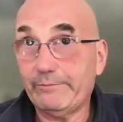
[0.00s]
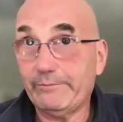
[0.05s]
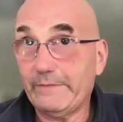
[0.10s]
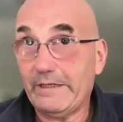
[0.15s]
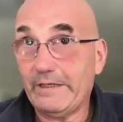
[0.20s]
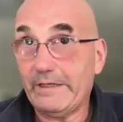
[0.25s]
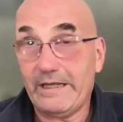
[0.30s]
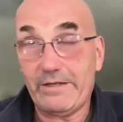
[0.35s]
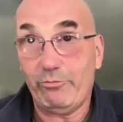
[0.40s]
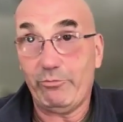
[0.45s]

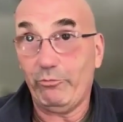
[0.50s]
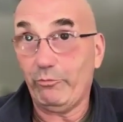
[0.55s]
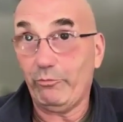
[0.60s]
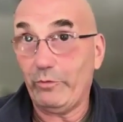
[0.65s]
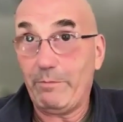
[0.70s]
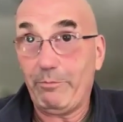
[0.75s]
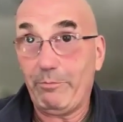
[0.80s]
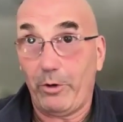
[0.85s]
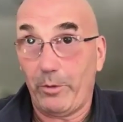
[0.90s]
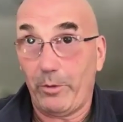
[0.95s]
he
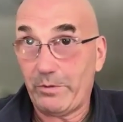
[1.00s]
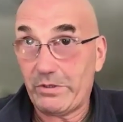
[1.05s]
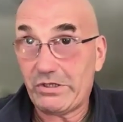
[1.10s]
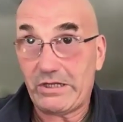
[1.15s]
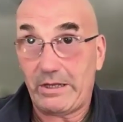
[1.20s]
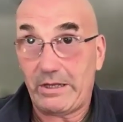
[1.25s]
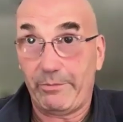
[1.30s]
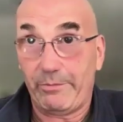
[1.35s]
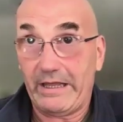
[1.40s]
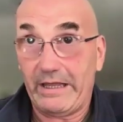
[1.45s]
repurposed
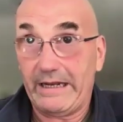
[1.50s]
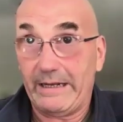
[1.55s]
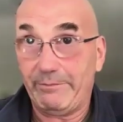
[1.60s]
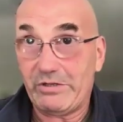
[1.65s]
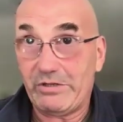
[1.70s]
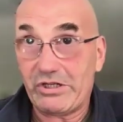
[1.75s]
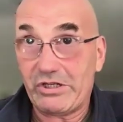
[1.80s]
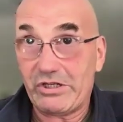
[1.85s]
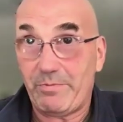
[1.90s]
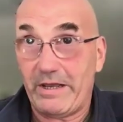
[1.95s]
some of that
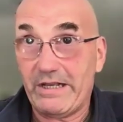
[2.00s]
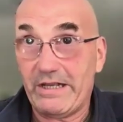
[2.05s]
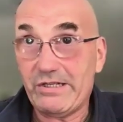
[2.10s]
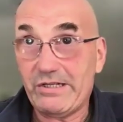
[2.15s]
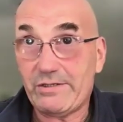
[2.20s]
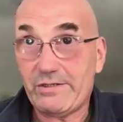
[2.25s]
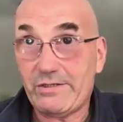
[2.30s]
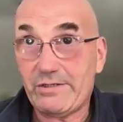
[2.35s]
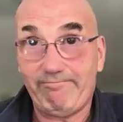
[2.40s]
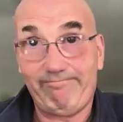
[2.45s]
empty
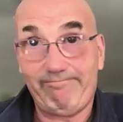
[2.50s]
space.